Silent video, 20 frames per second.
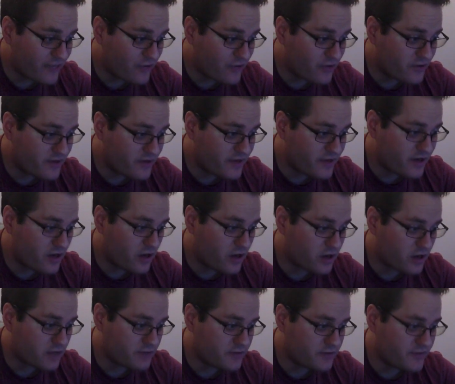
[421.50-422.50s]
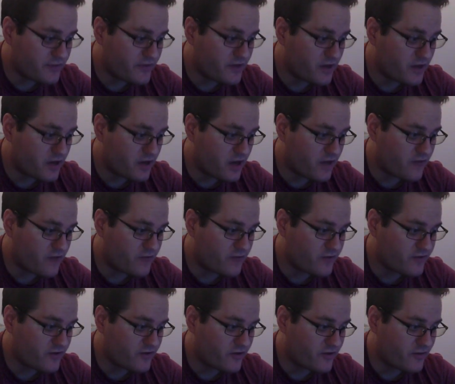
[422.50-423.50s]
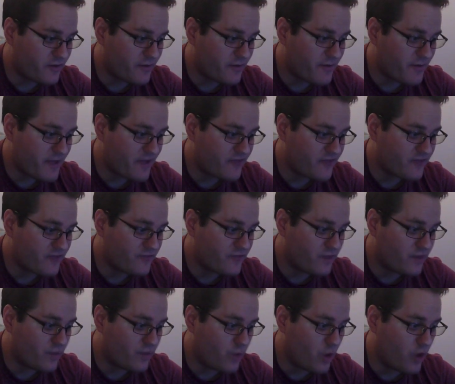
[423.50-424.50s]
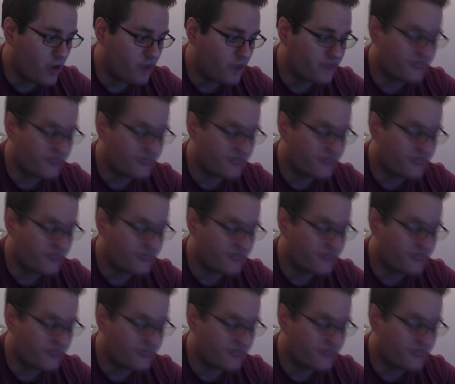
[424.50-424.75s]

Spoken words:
third deck are completely cut off from each other by massive thick walls.